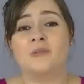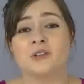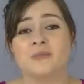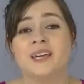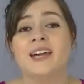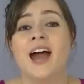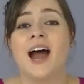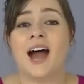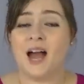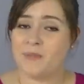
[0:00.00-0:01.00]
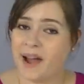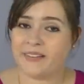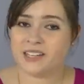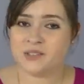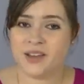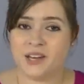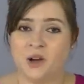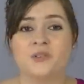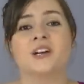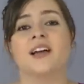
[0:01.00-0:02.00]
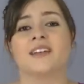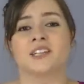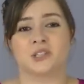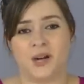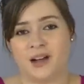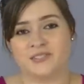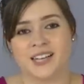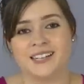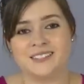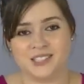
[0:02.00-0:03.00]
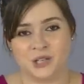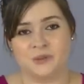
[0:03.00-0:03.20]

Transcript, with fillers: along with me. I'm Alex Vanover, and let's craft again